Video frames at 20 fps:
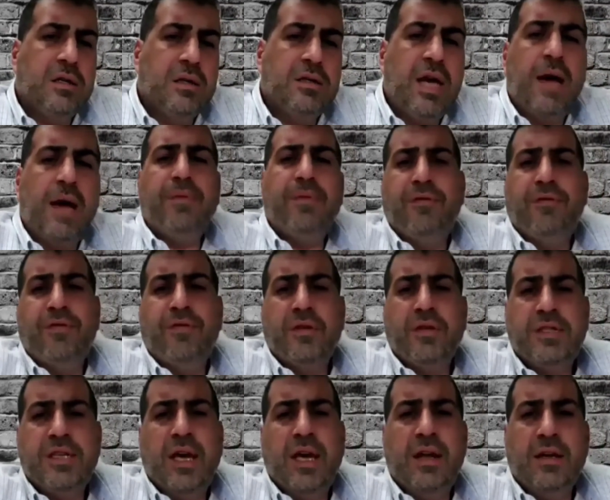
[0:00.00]
type of
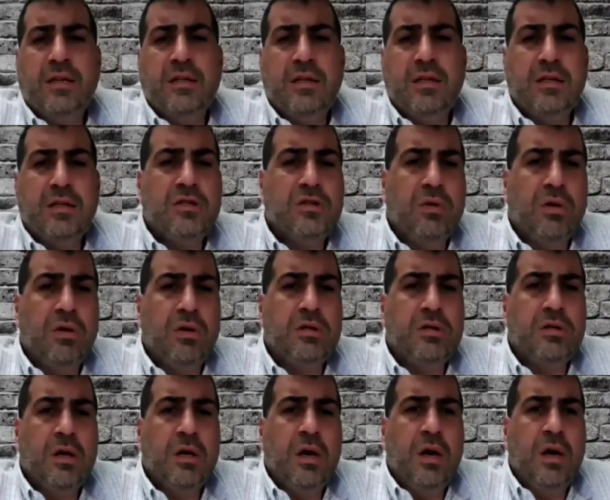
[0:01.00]
settings, these
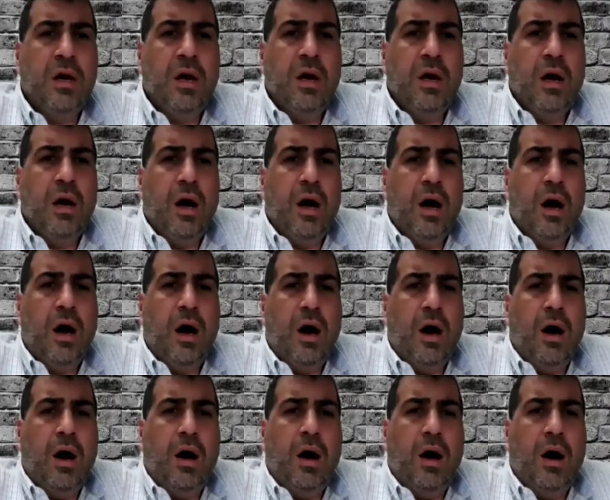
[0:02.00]
stores,
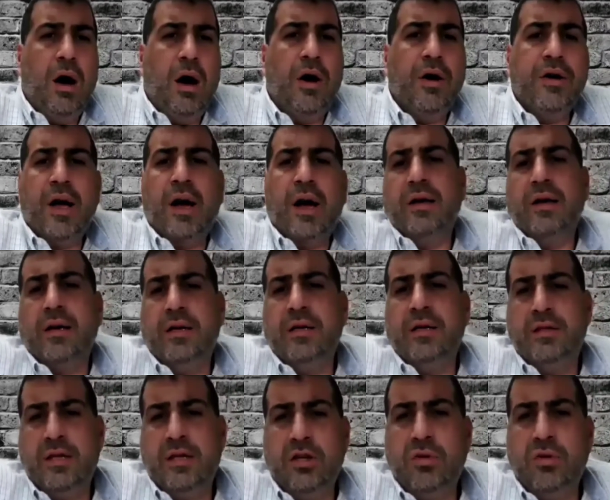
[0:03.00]
are not going to
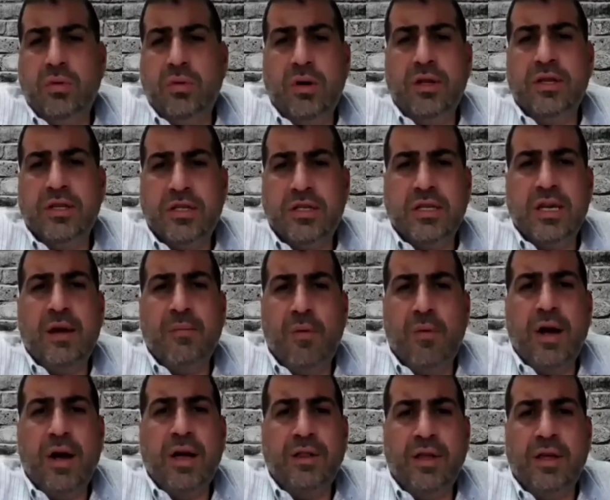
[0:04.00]
continue in the same
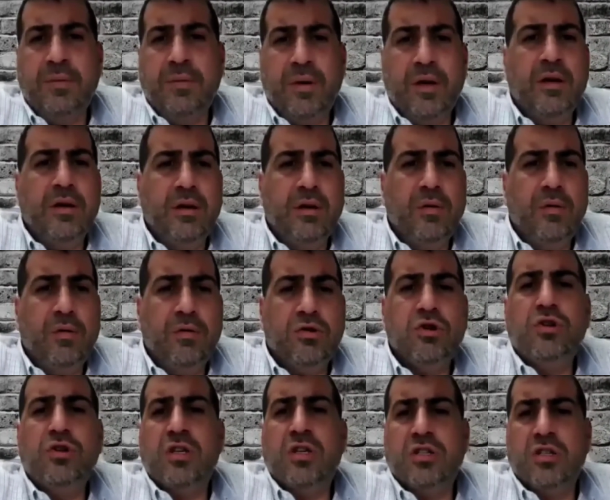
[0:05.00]
way they've been
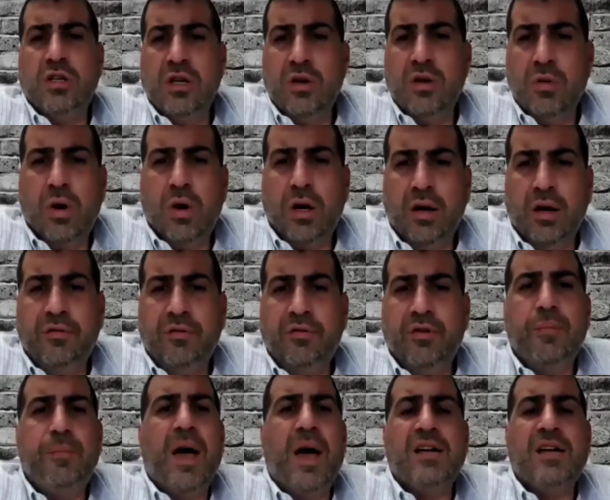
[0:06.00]
traditionally working for
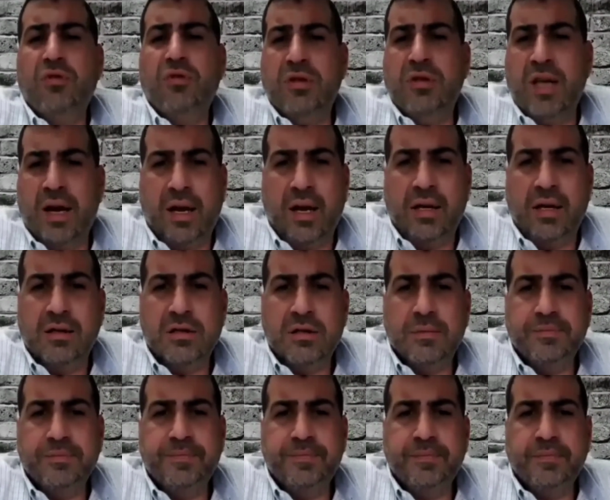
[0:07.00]
the past few decades.
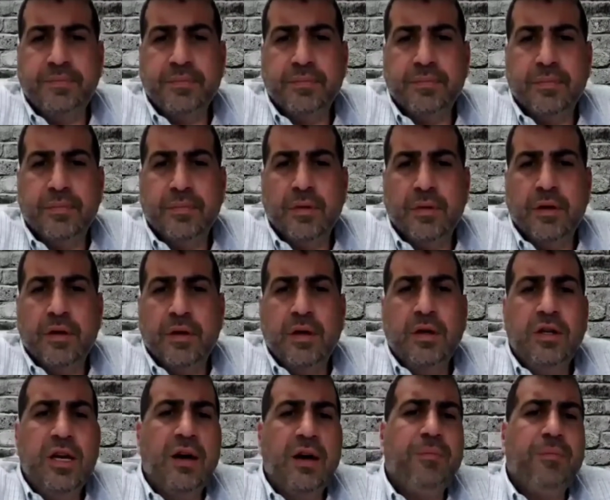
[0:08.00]

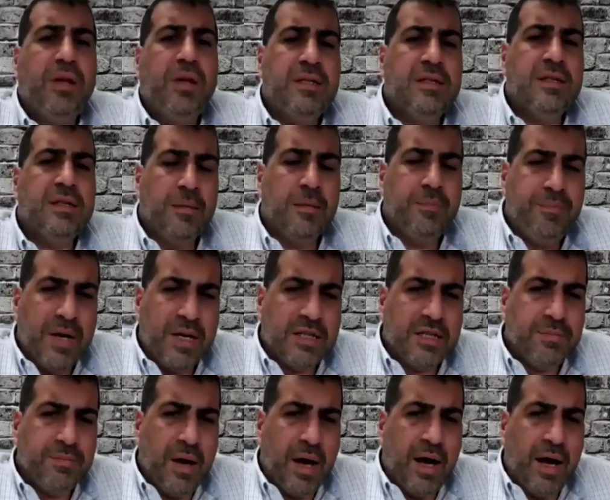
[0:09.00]
You have places like
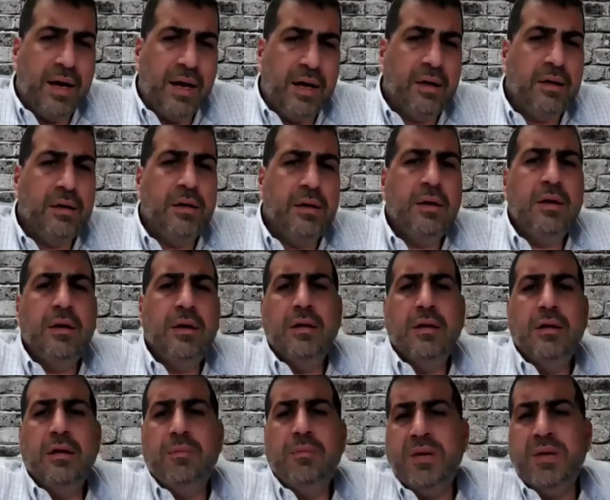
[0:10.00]
Best Buy,
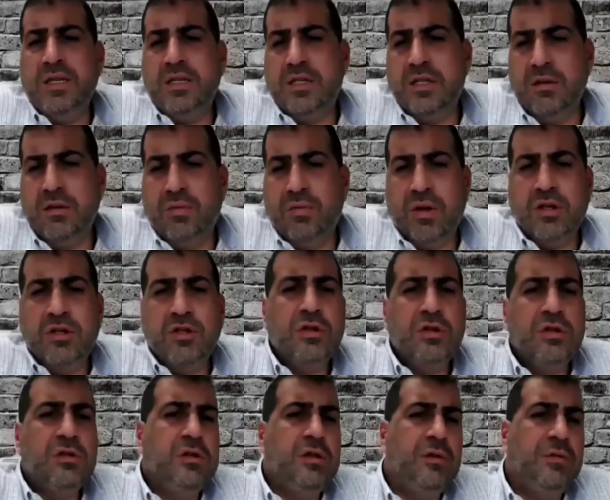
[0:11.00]
the PC
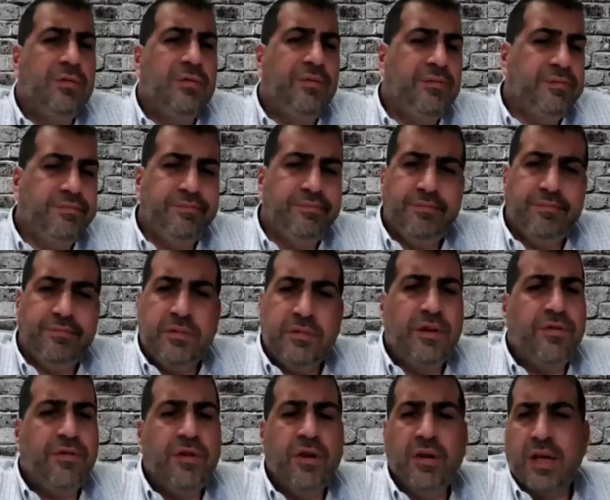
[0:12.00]
Richards, the
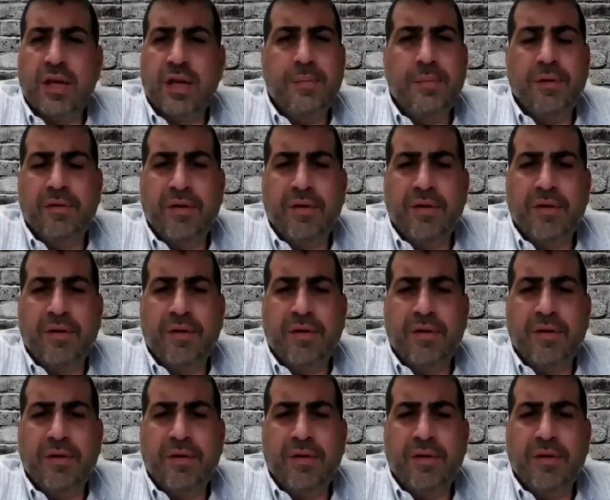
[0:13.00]
different type of